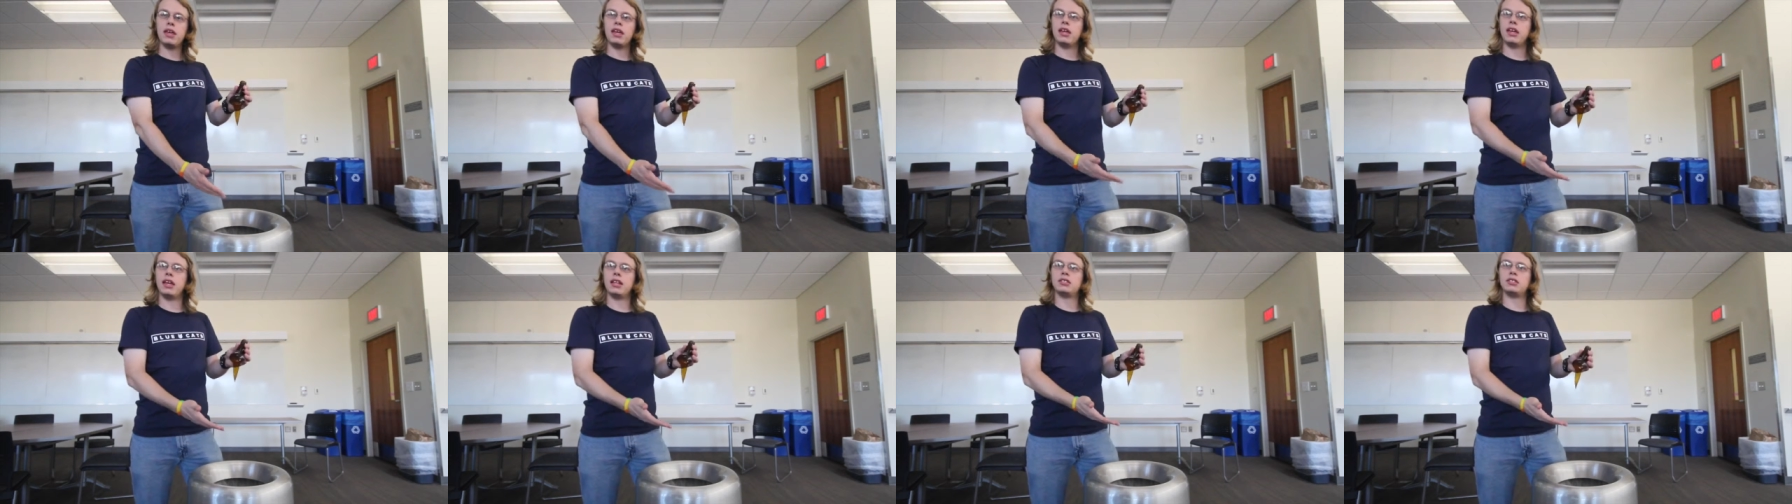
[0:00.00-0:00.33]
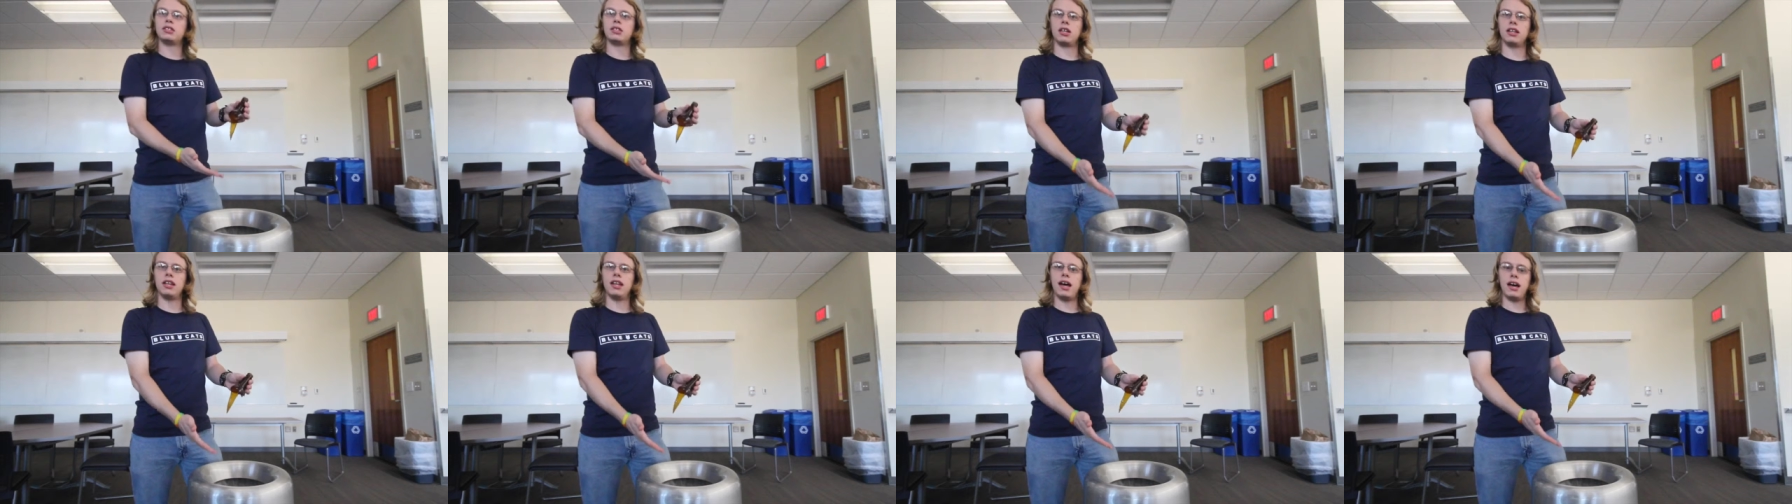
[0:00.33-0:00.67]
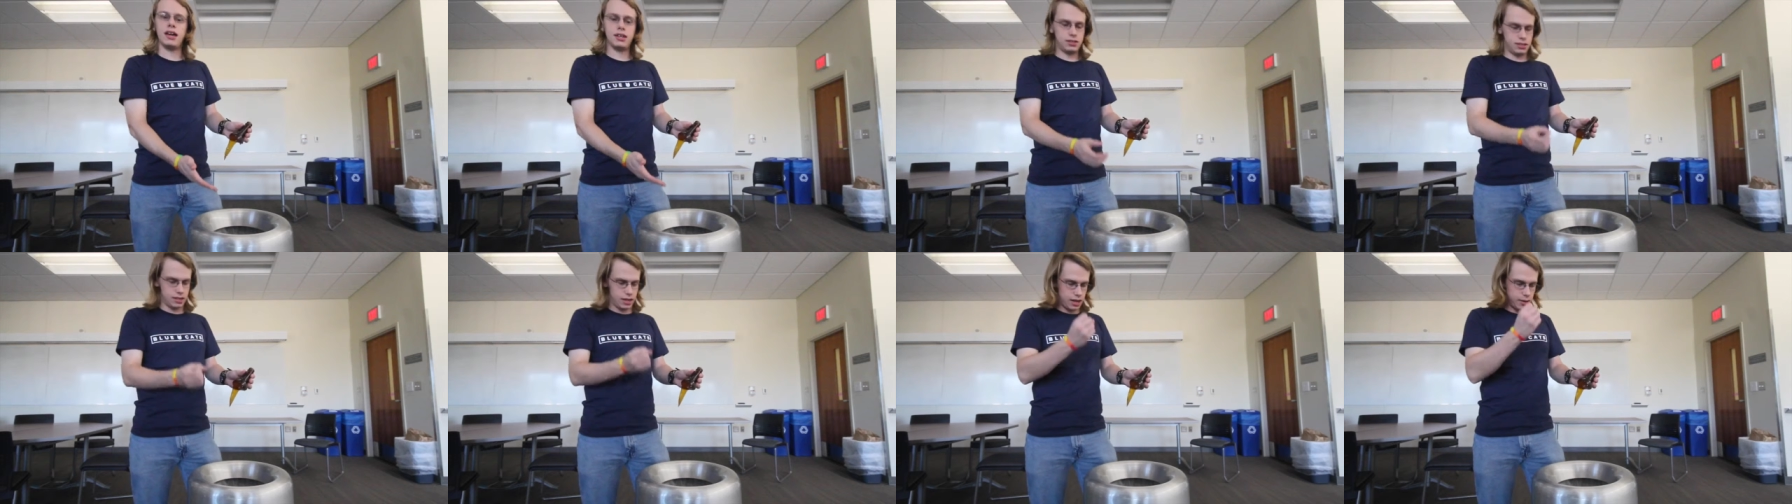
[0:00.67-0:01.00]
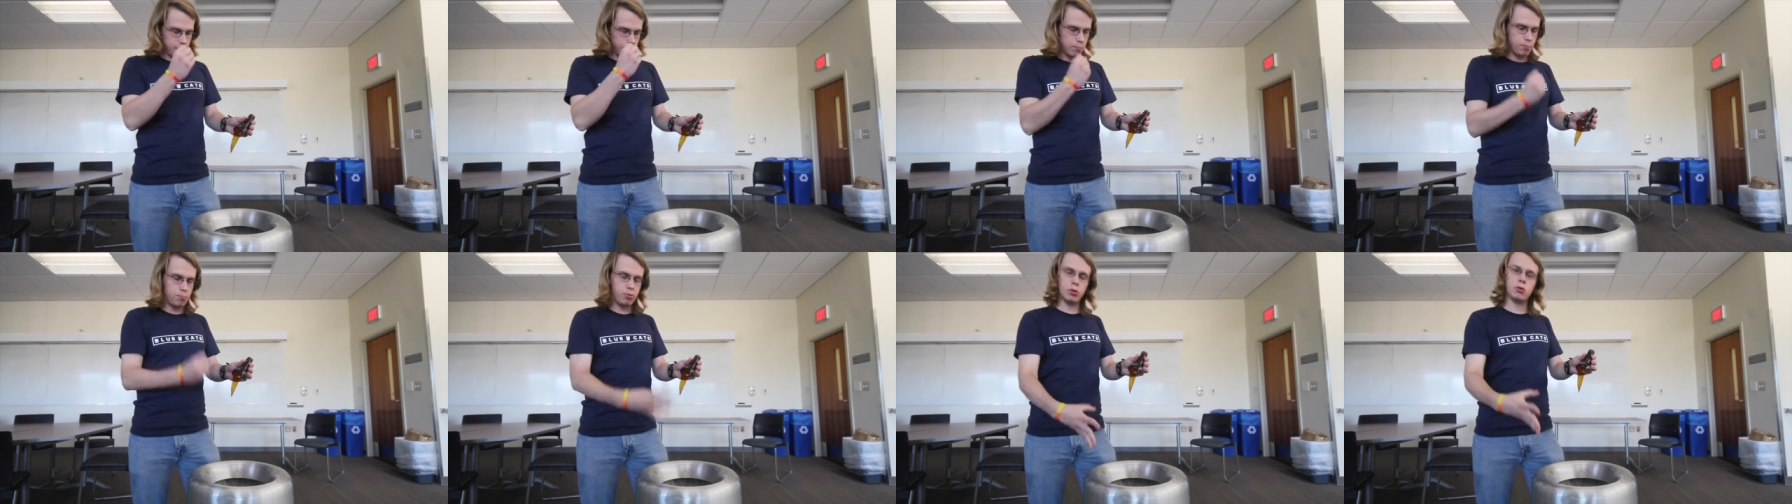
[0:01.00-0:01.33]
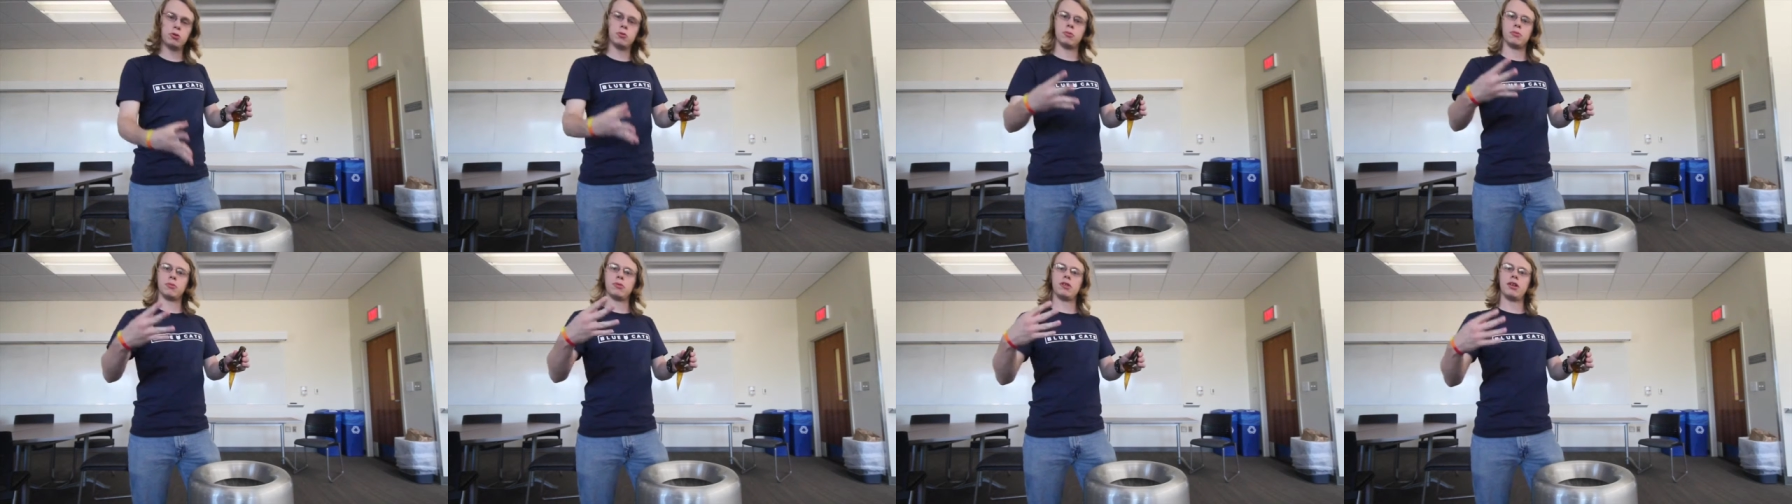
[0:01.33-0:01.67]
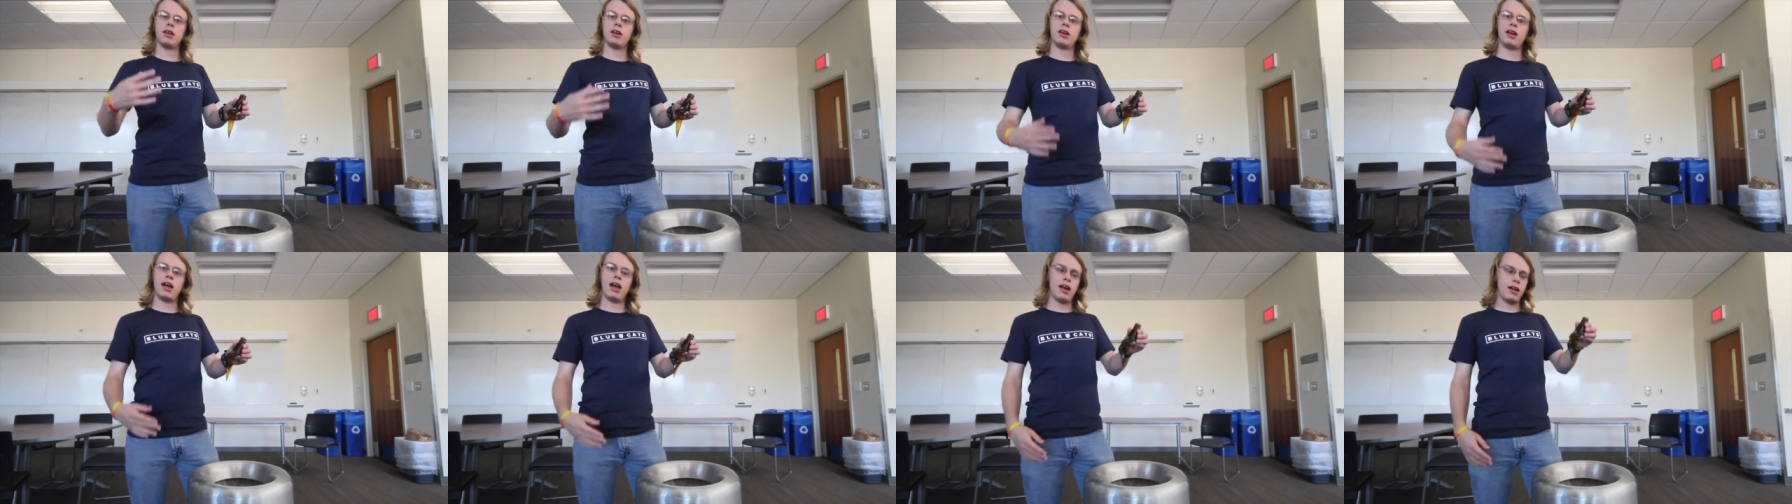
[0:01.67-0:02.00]
hits the glass, and boom,
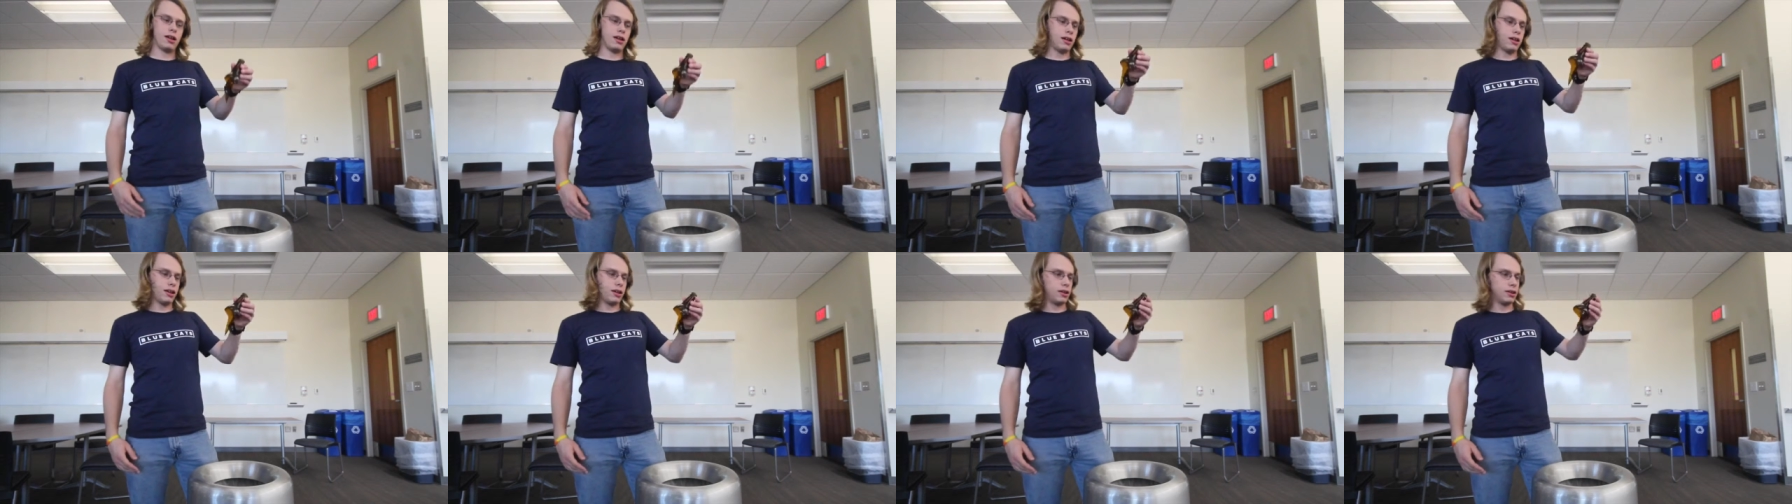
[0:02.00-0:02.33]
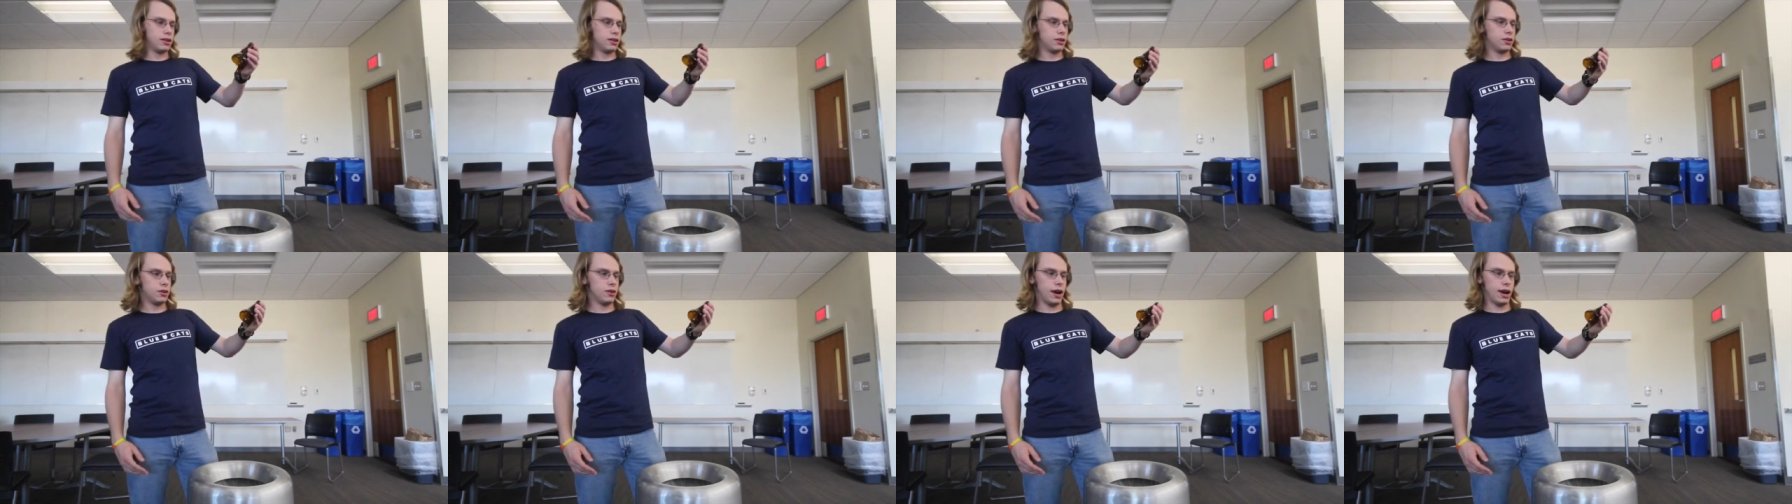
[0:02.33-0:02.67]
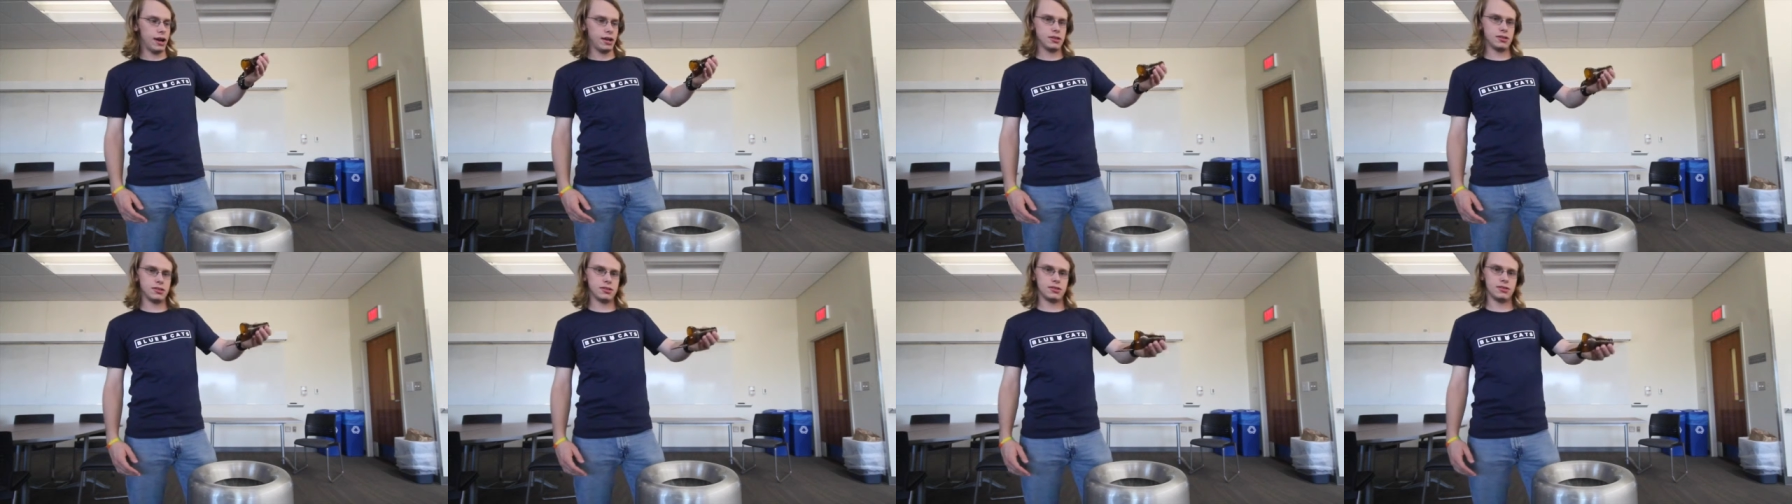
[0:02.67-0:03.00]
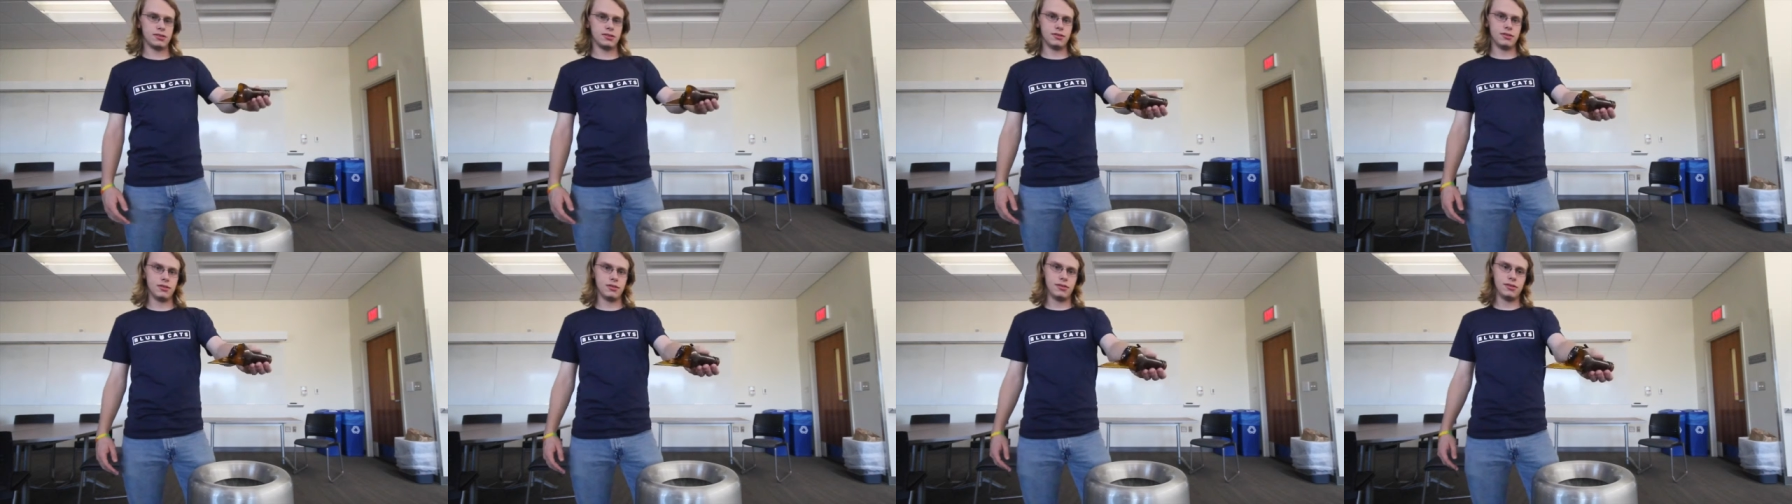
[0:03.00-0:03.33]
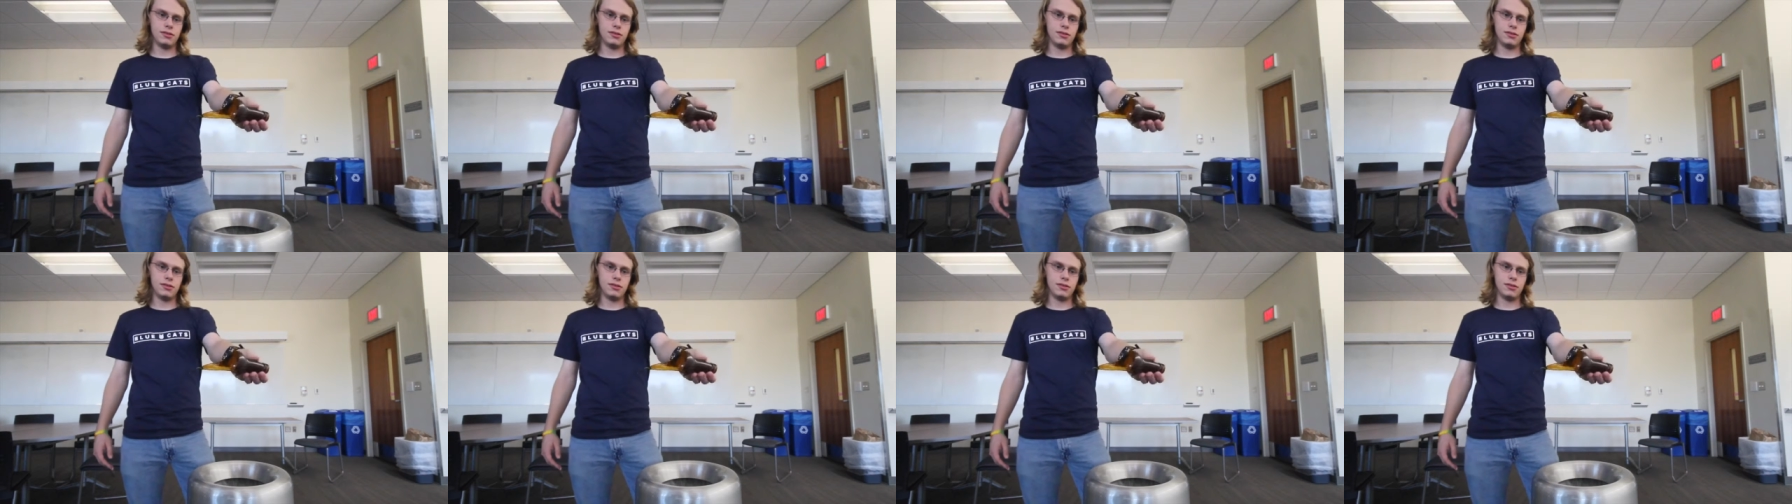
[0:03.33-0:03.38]
cracks.